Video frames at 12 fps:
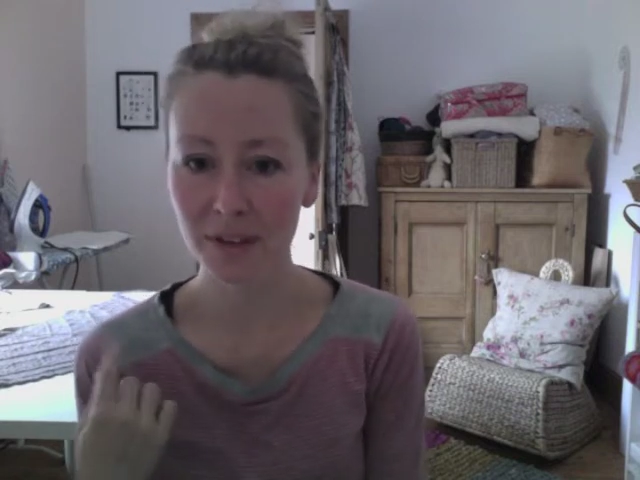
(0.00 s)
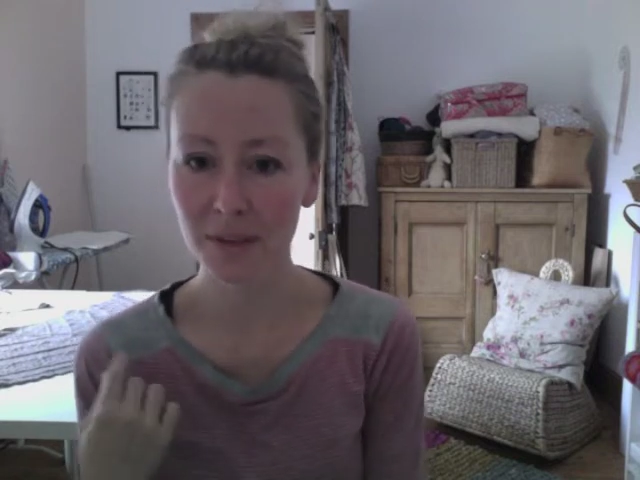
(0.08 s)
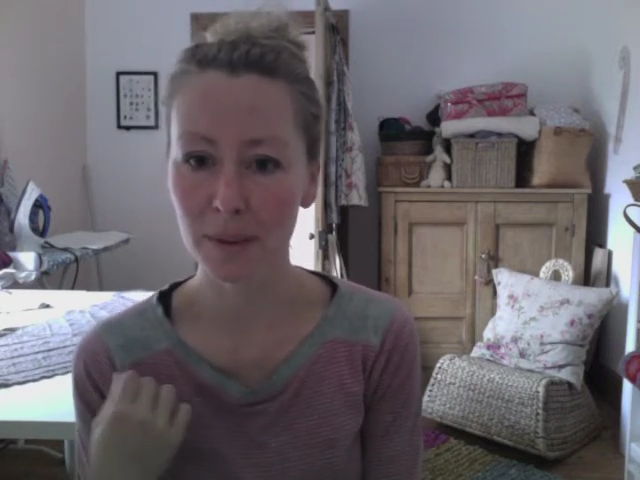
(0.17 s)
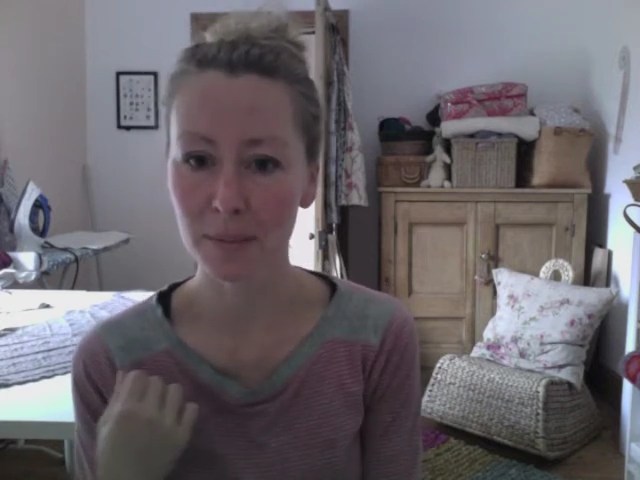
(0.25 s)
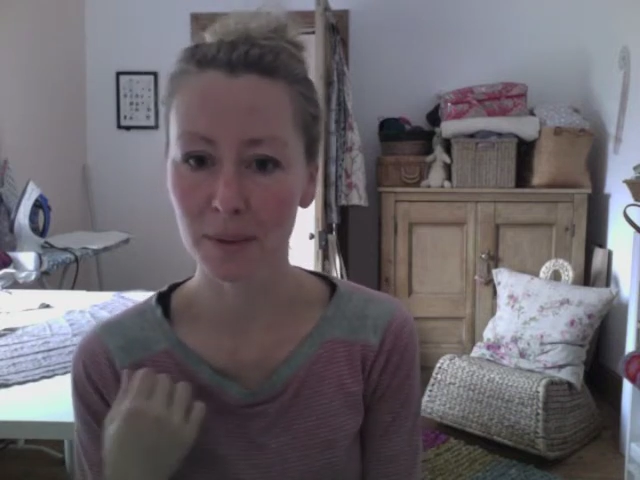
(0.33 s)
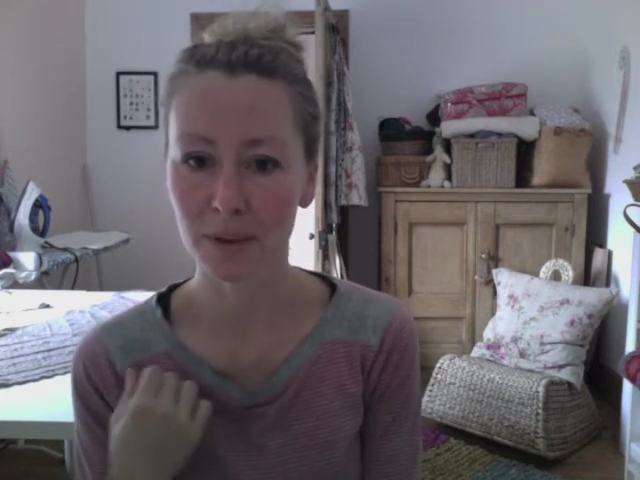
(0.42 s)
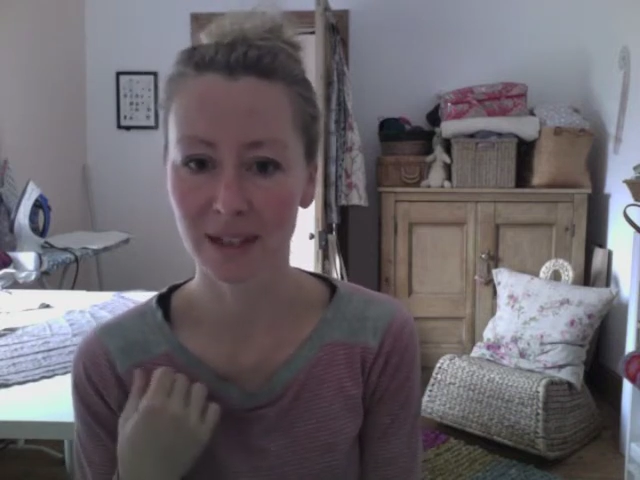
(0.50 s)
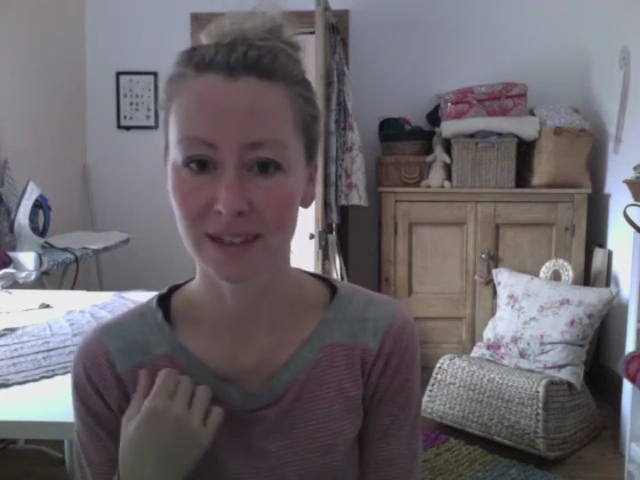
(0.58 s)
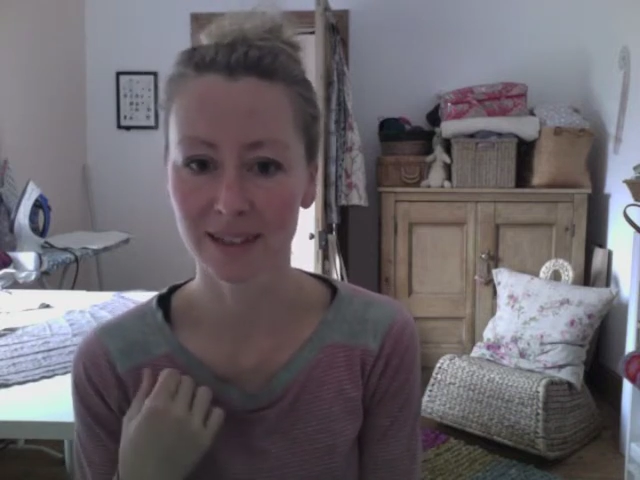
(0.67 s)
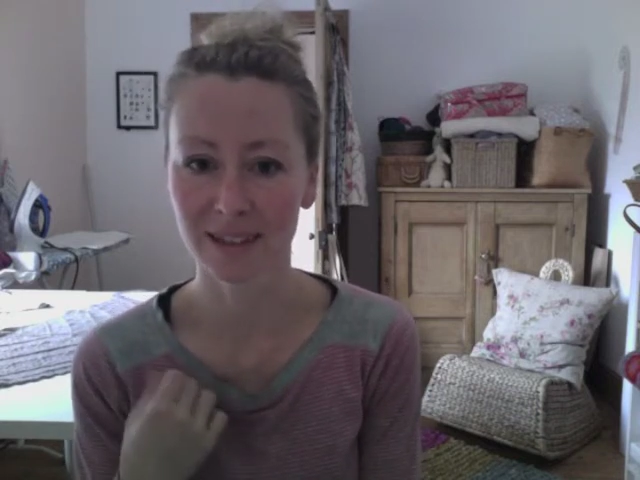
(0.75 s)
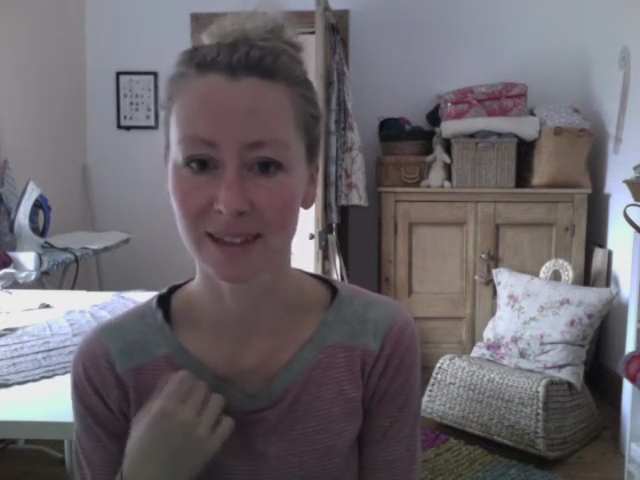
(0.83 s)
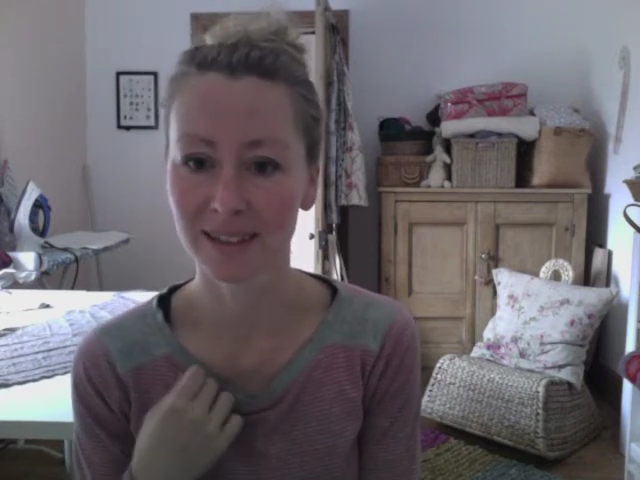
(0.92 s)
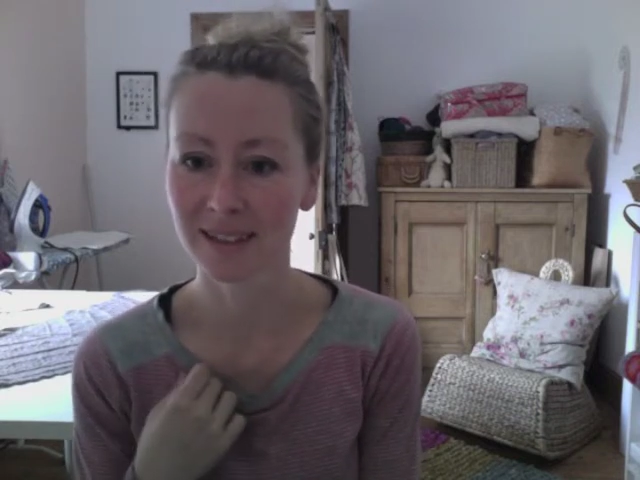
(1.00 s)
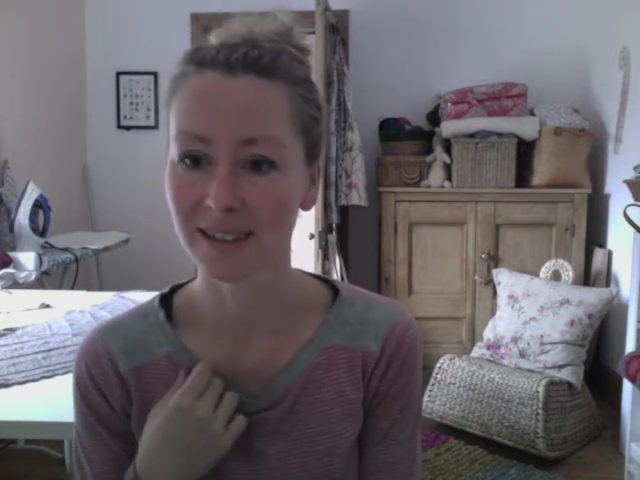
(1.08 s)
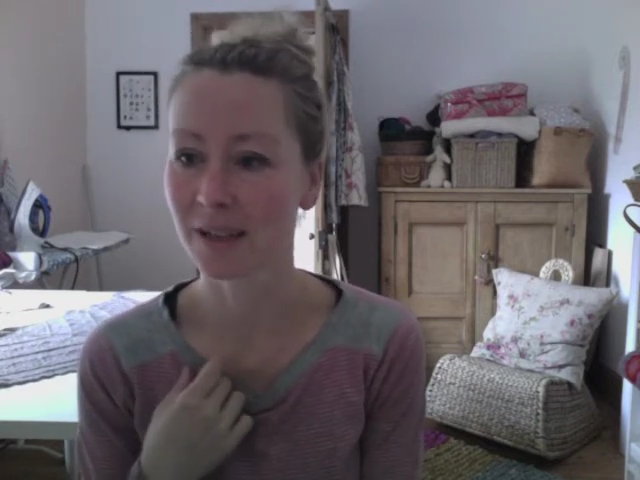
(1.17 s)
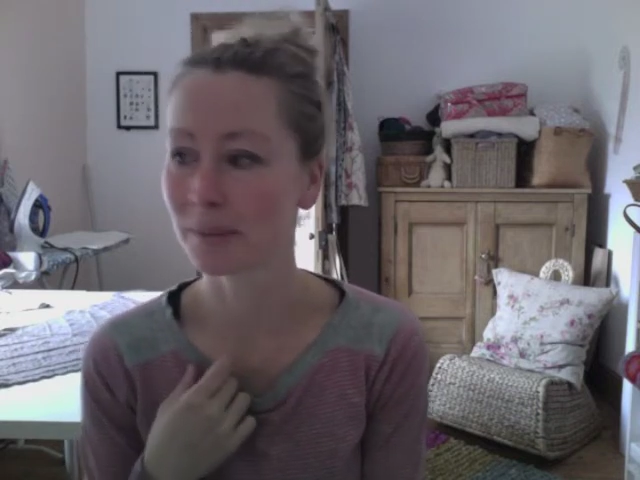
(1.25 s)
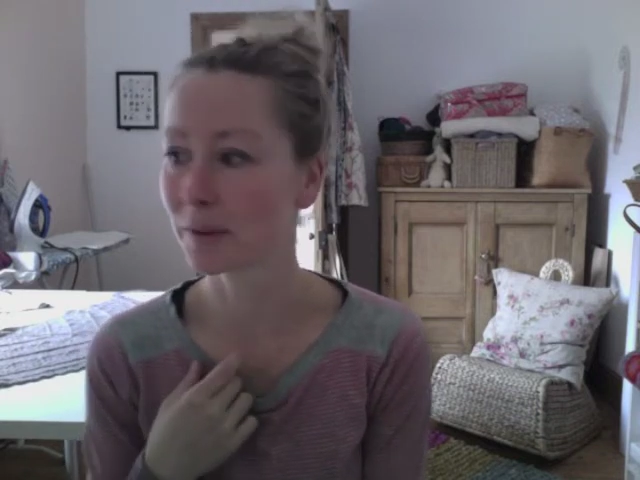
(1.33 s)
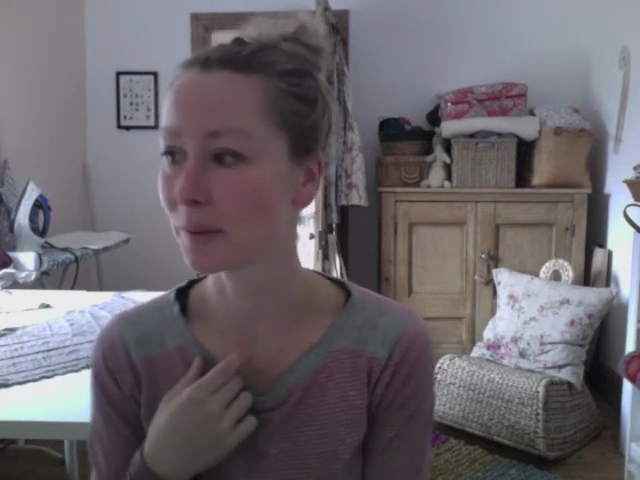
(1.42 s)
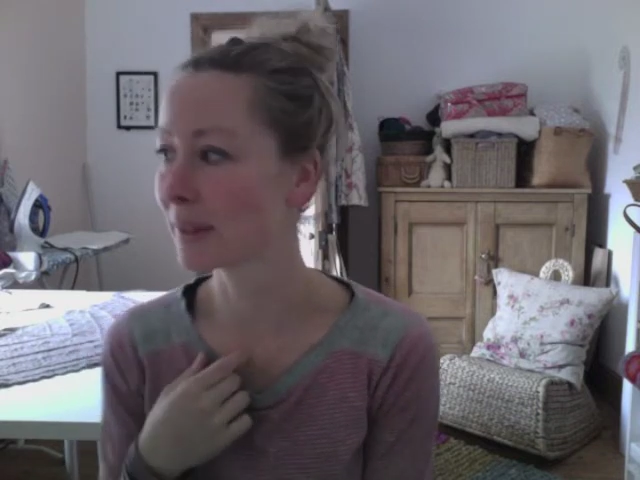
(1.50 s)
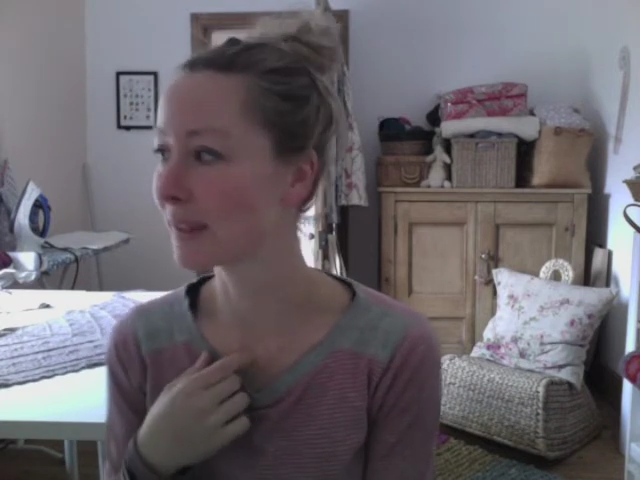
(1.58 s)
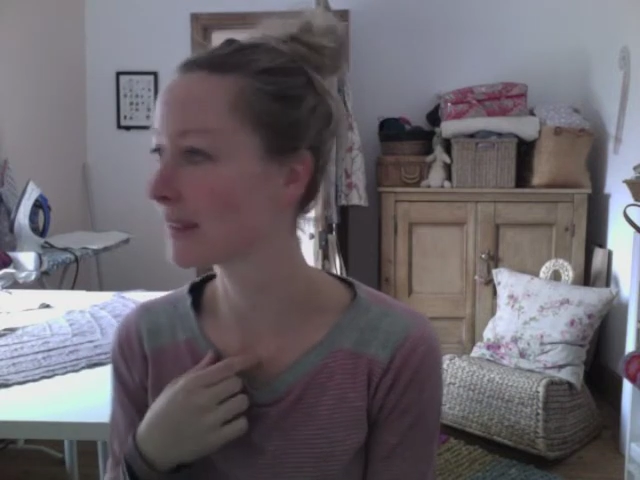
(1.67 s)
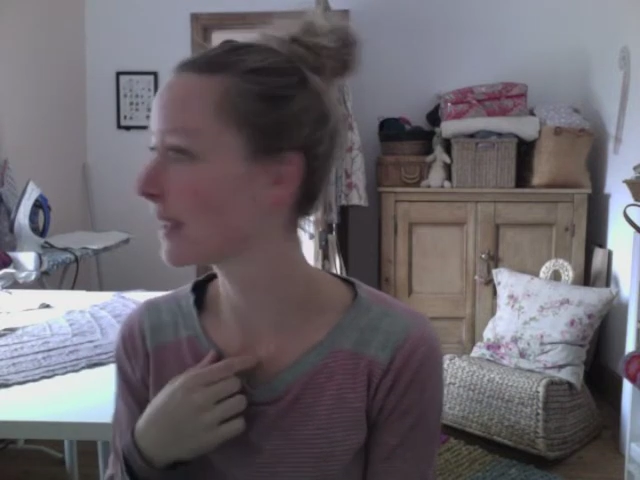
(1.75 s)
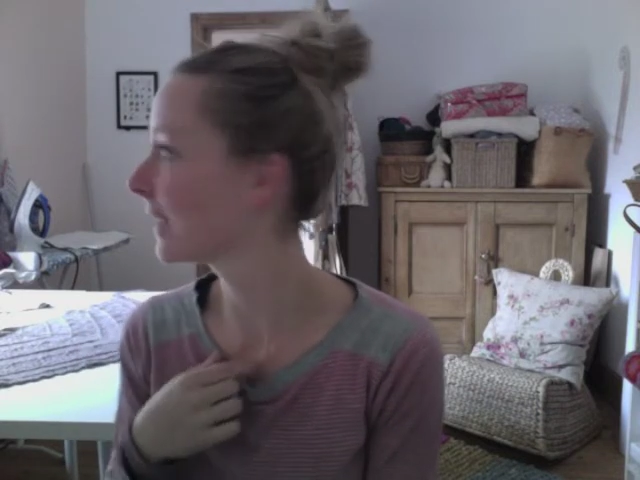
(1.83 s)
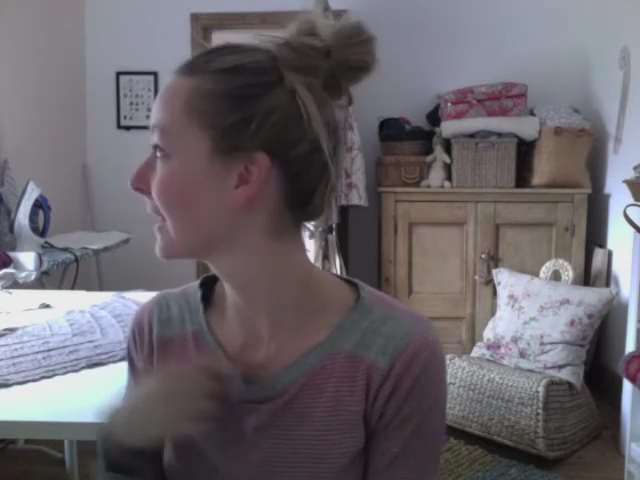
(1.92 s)
about podcasting at this time as well is
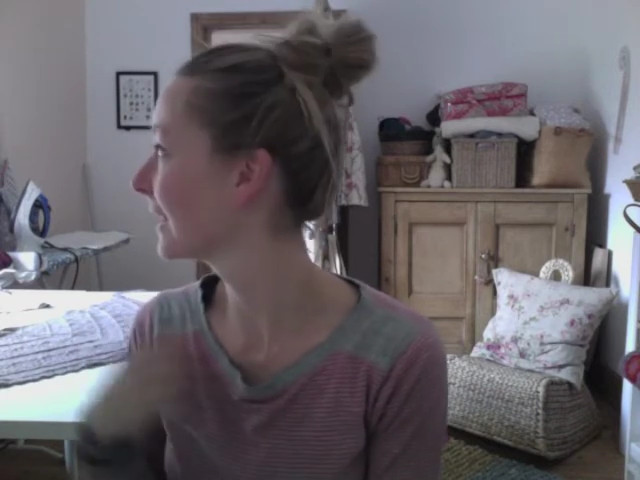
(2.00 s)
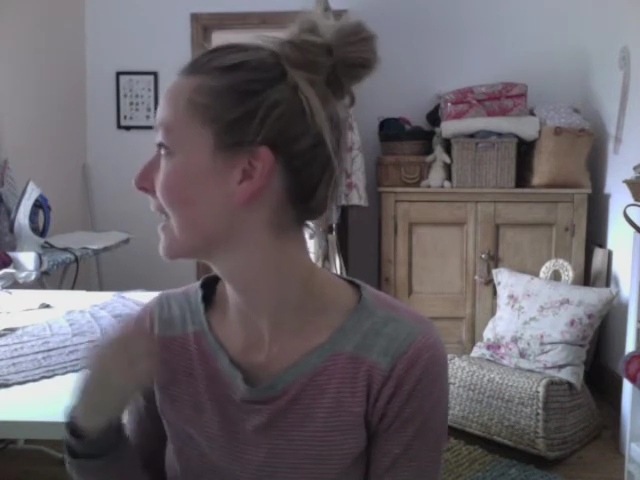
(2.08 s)
that I can